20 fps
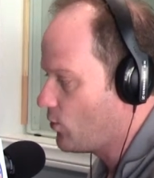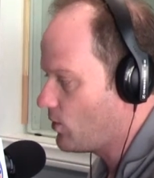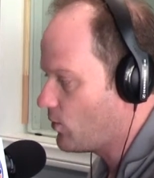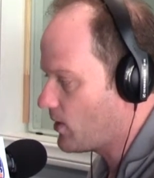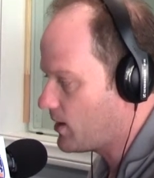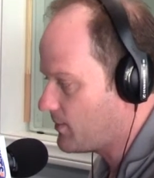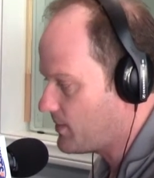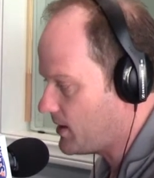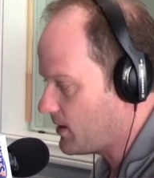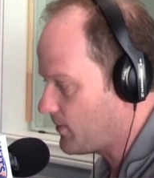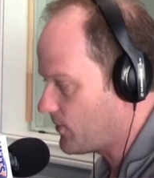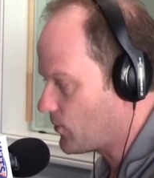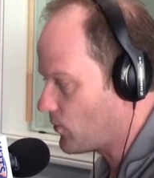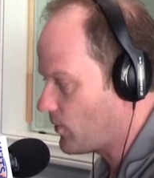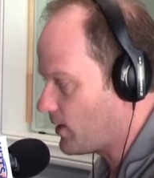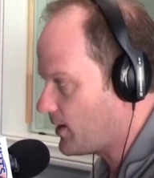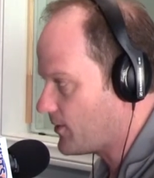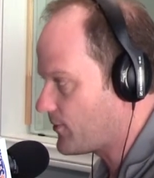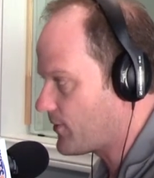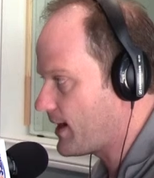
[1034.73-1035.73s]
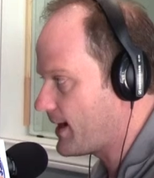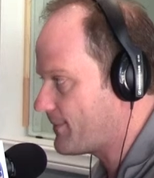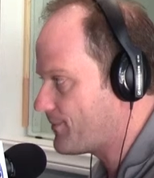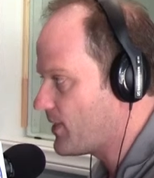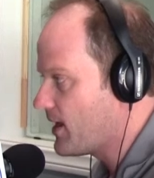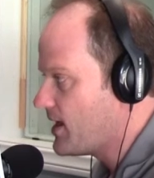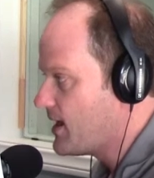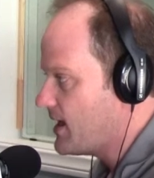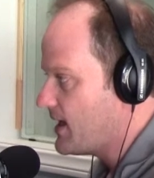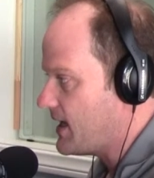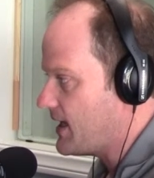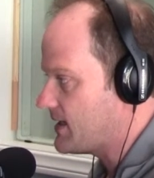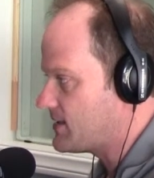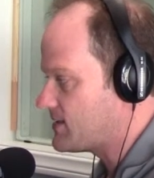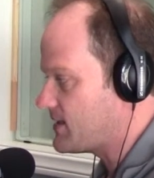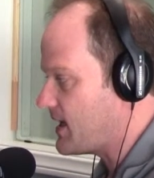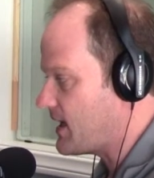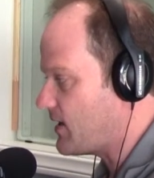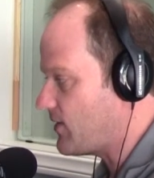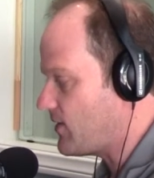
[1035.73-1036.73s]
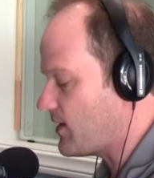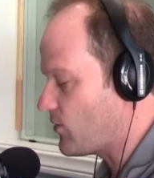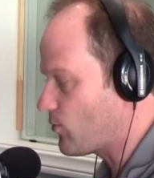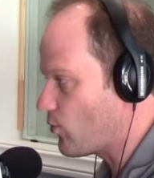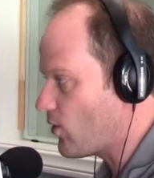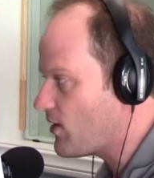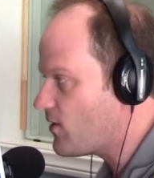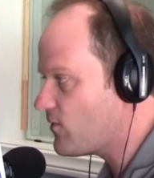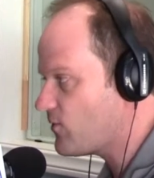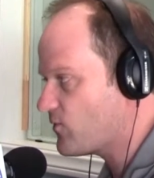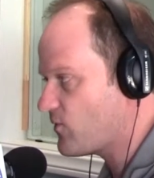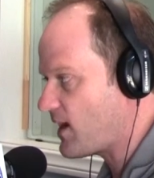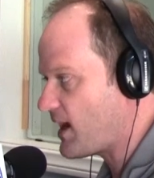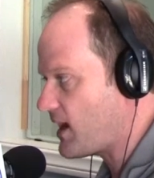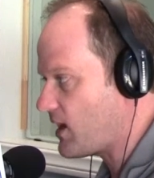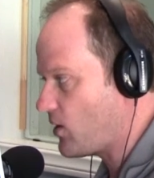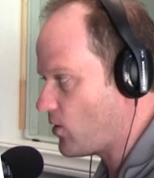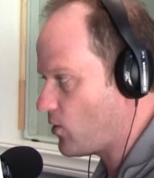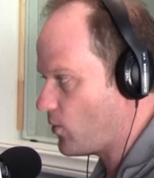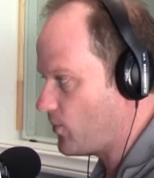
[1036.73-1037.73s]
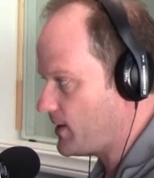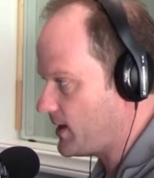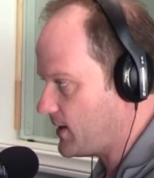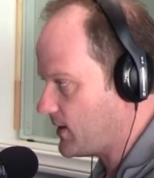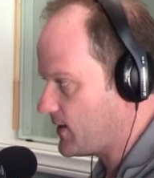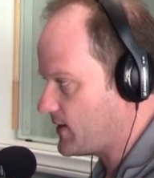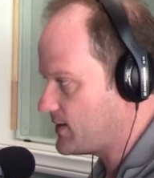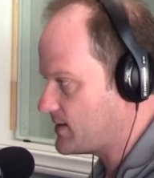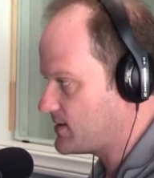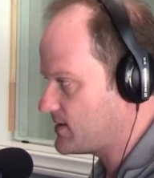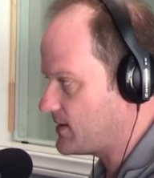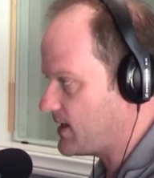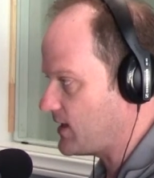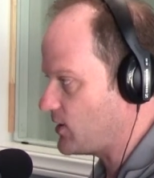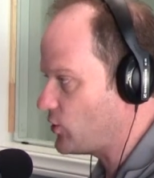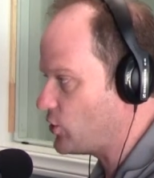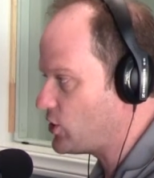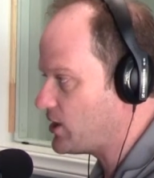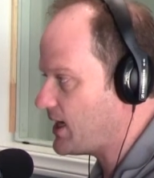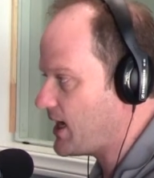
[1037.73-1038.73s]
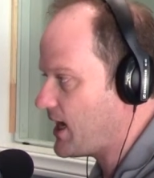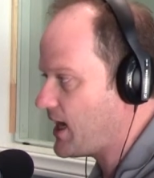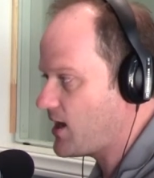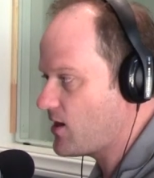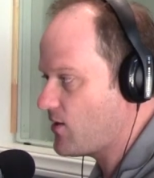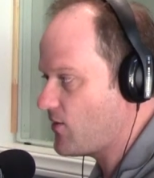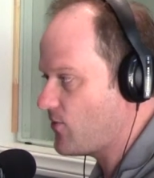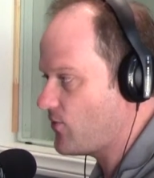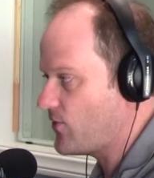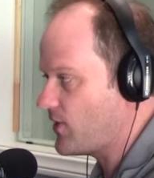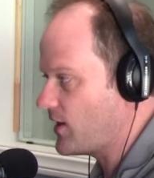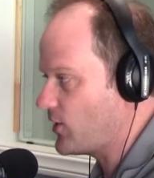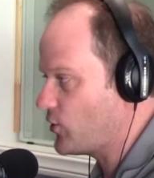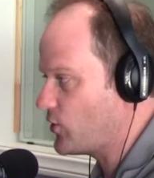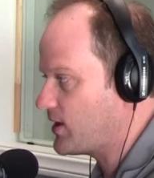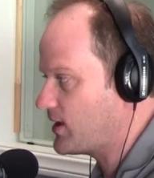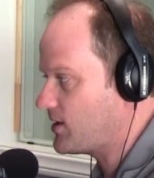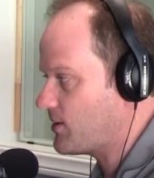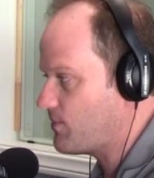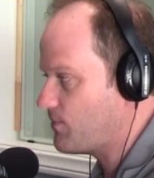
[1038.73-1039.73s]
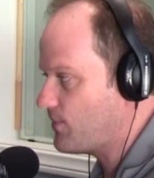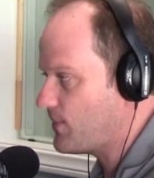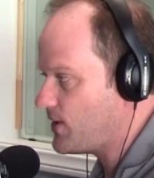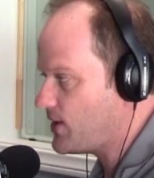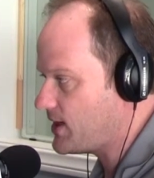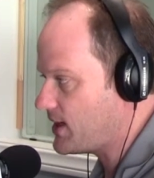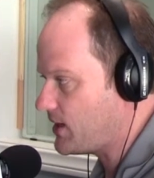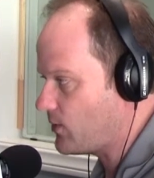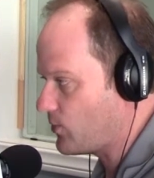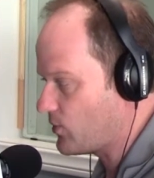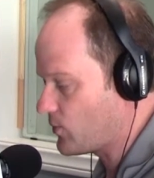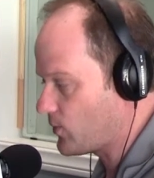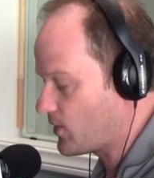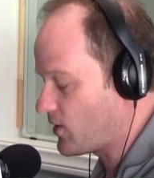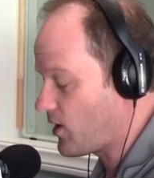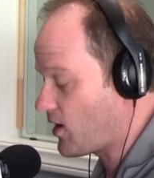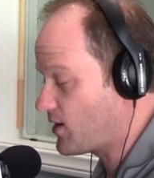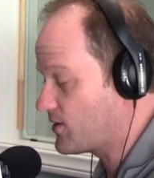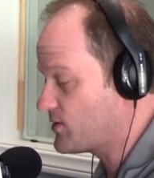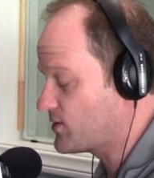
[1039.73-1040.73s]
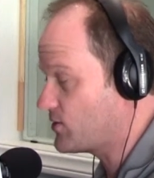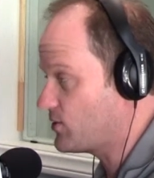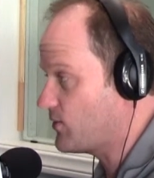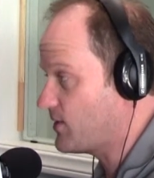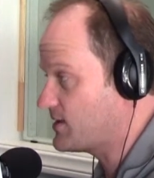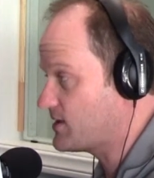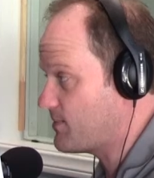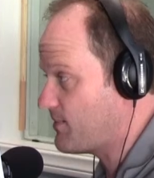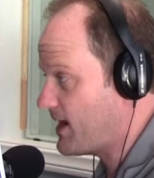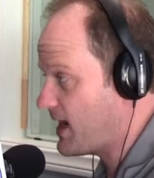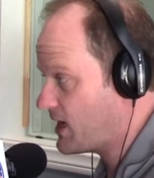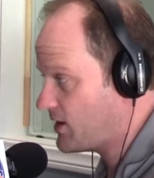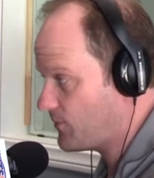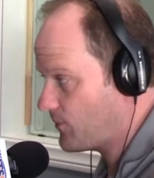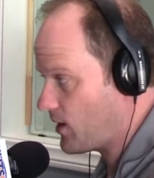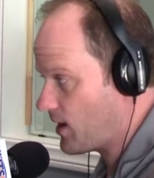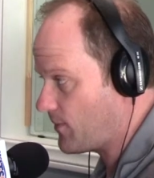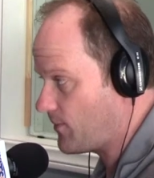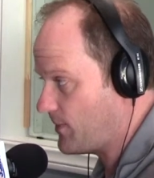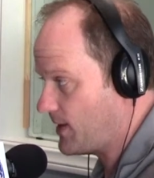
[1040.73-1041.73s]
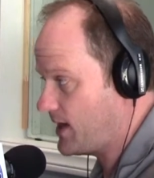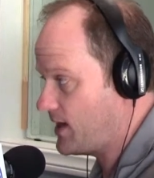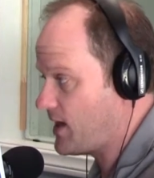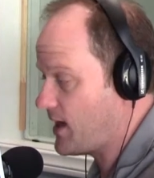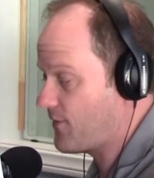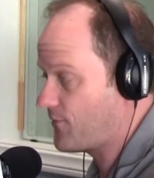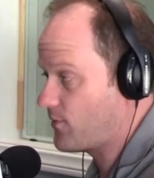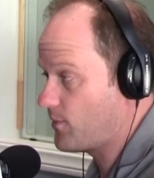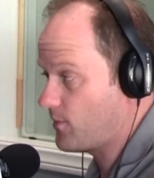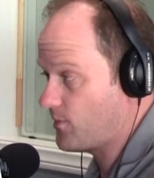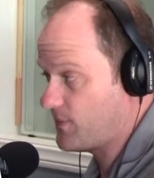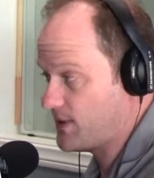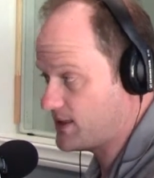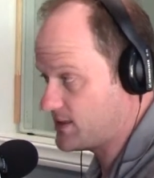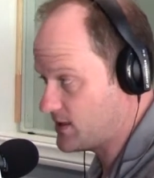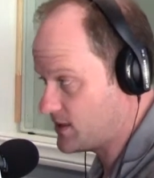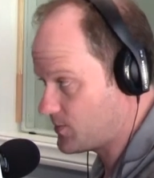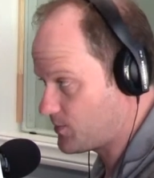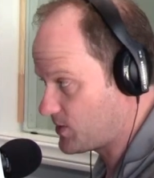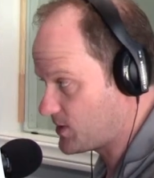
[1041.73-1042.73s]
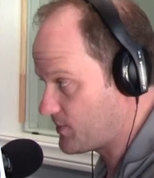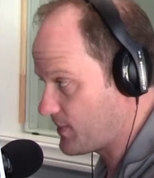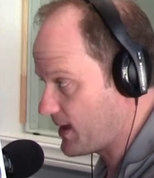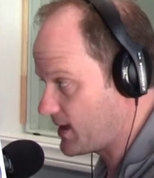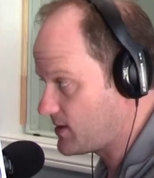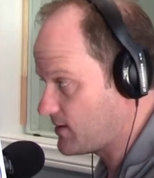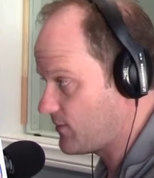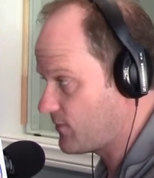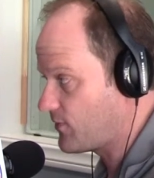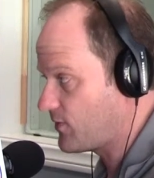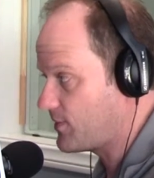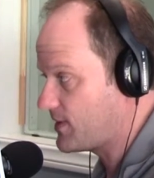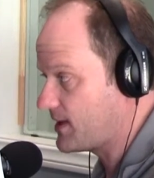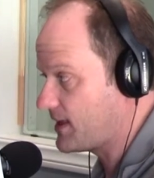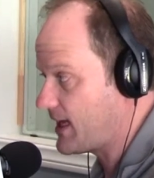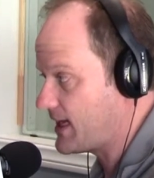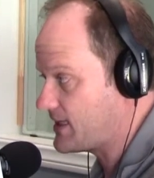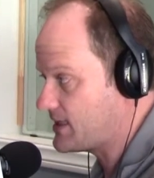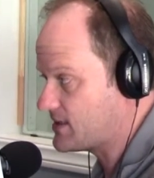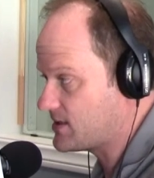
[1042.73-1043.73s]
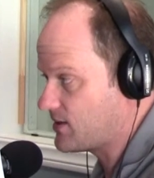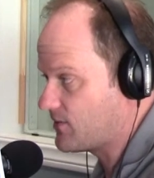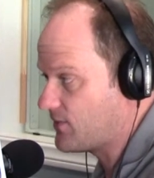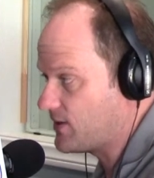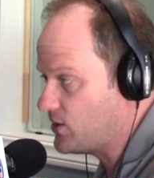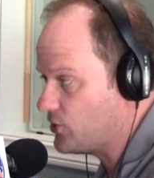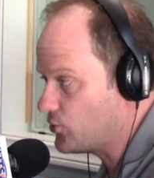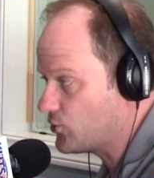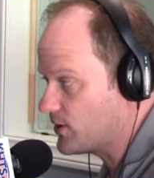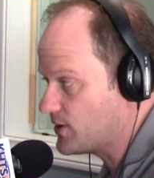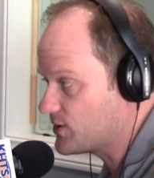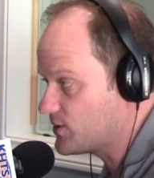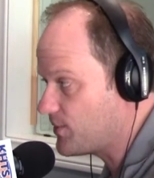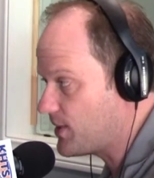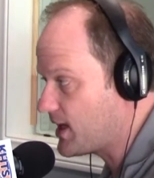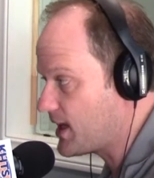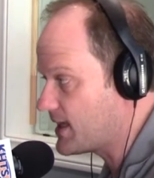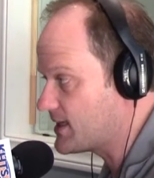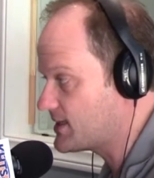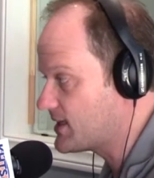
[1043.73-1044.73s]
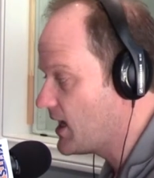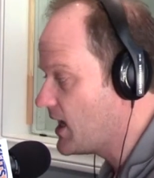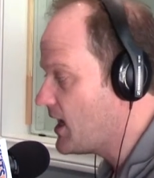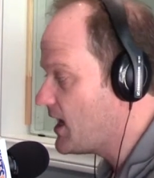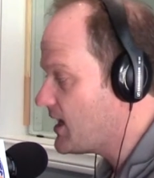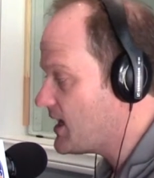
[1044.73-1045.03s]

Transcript: we want to be number one, right? Yeah. It's they, they run afoul because they look at They look at the money with regards to as a math yeah. problem and not from a business perspective, from enlightened self-interest. Because yeah.